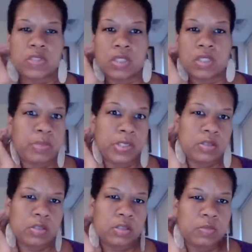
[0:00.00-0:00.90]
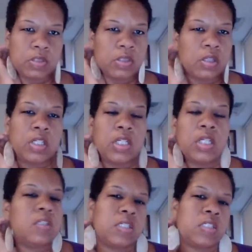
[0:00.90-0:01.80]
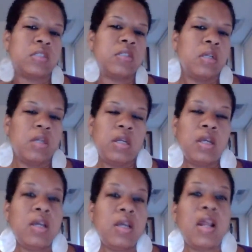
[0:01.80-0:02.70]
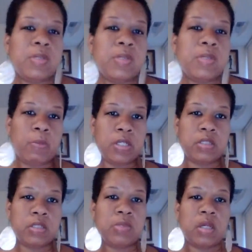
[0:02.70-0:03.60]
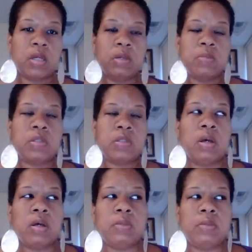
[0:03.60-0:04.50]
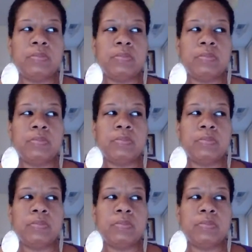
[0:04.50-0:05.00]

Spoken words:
Sell the pendulums. It happens that way sometimes. All